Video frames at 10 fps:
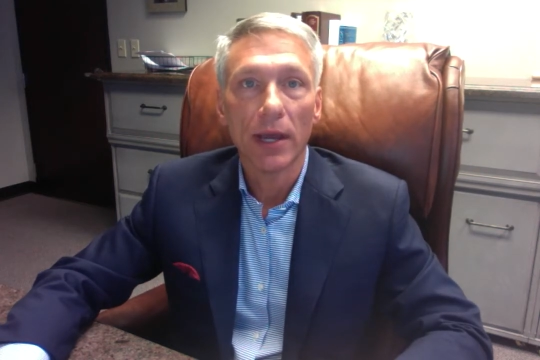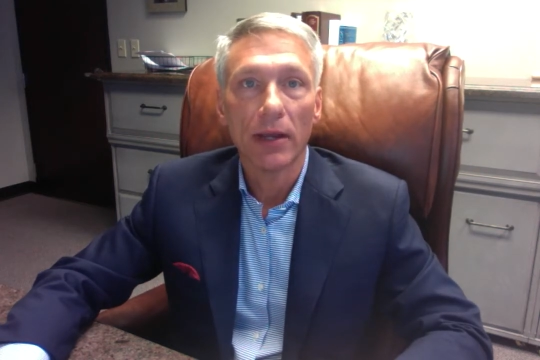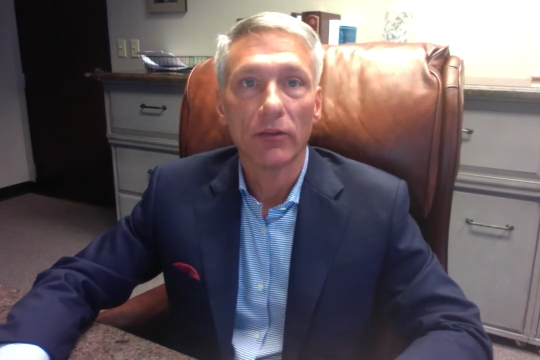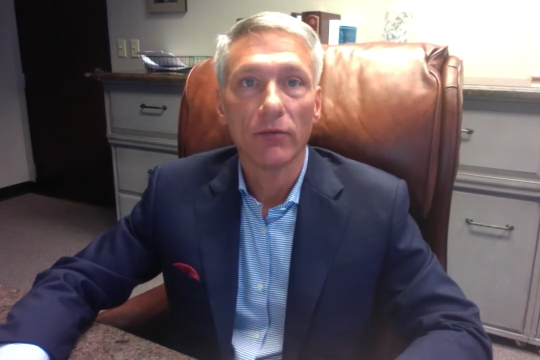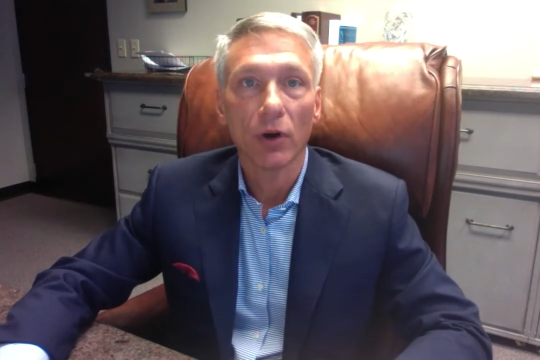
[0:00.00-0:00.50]

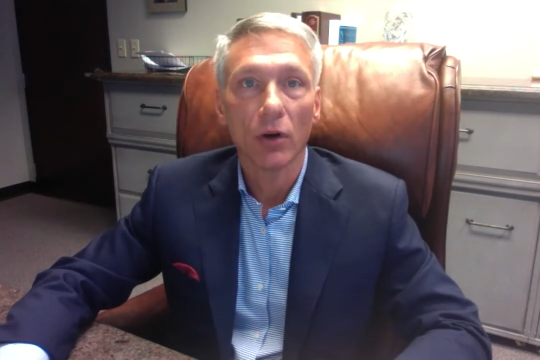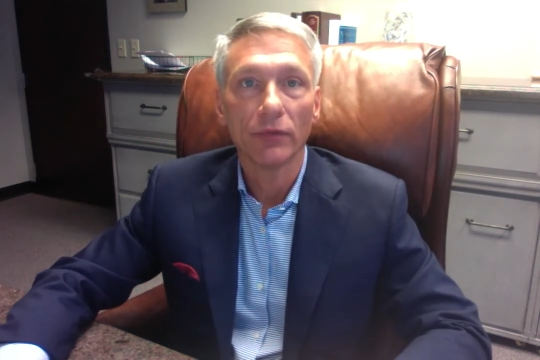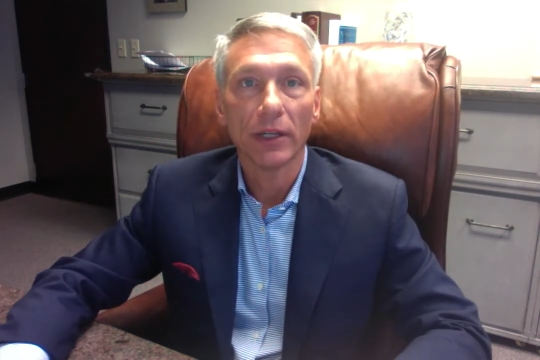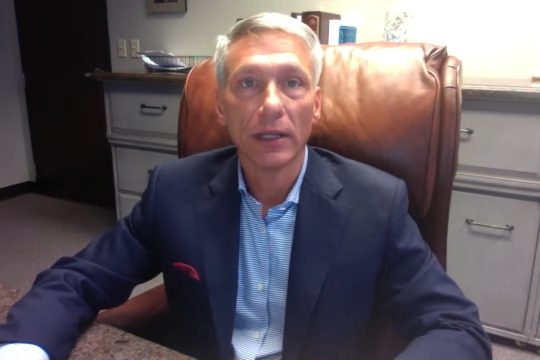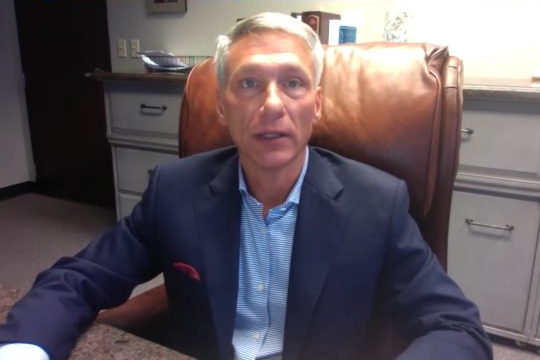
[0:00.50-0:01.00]
and is
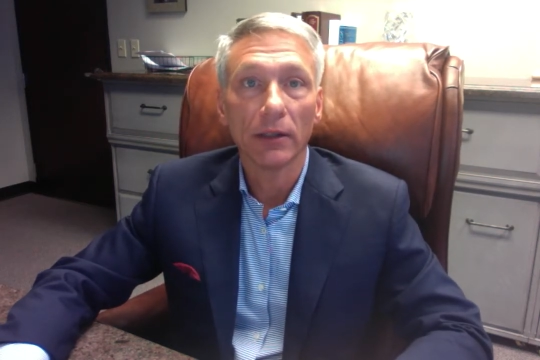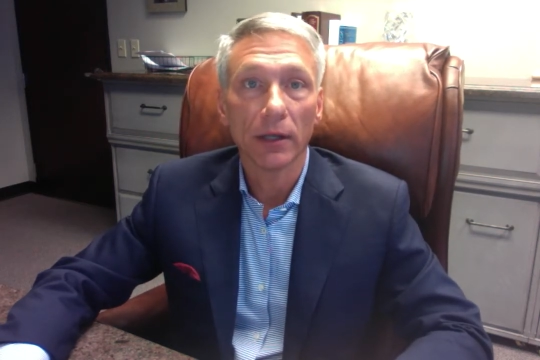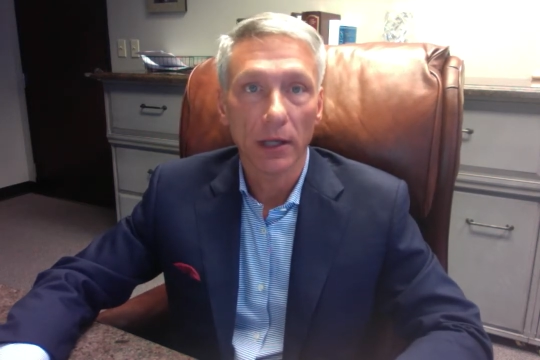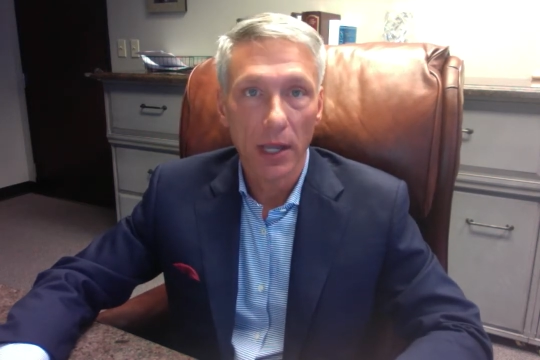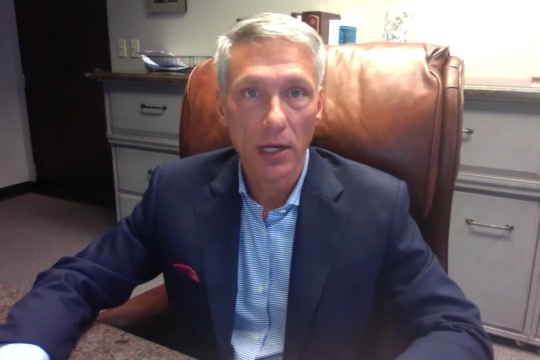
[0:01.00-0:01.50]
involved in
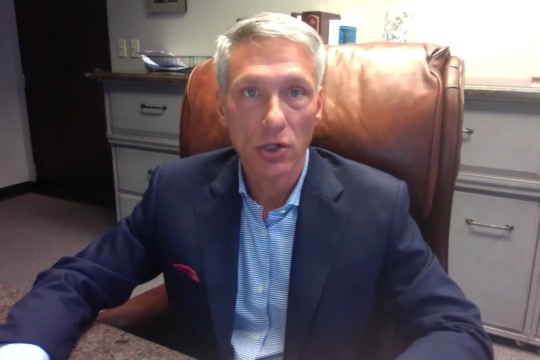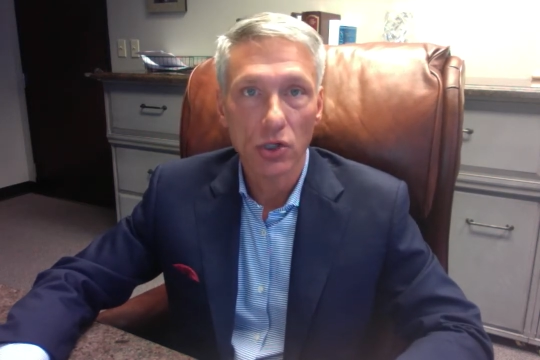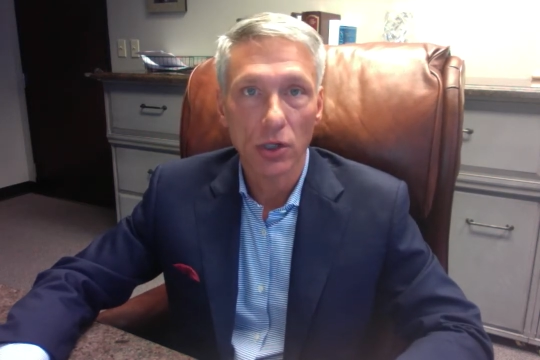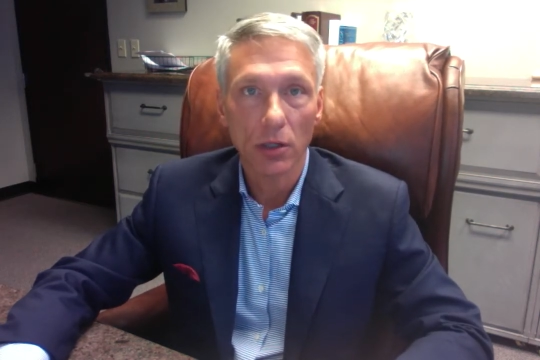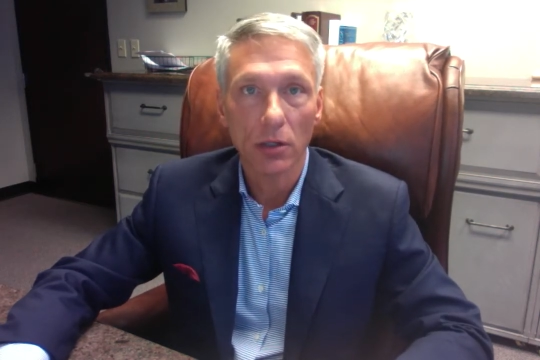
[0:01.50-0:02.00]

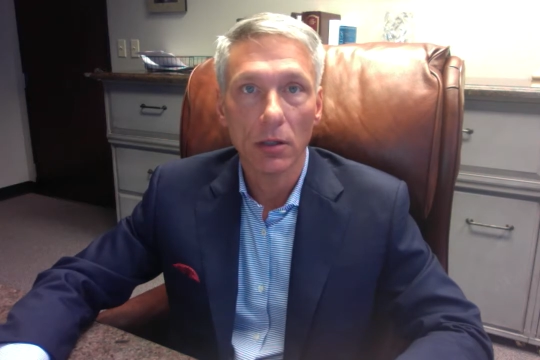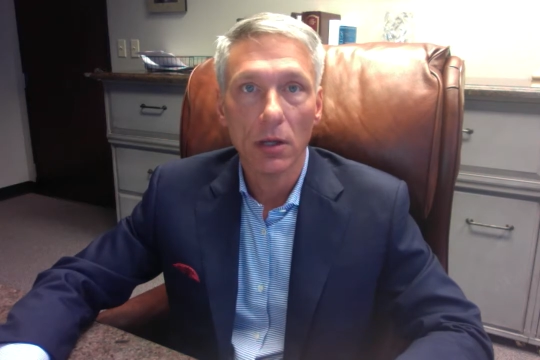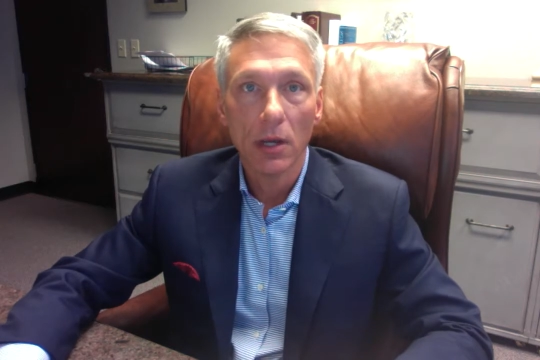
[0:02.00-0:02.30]
litigation,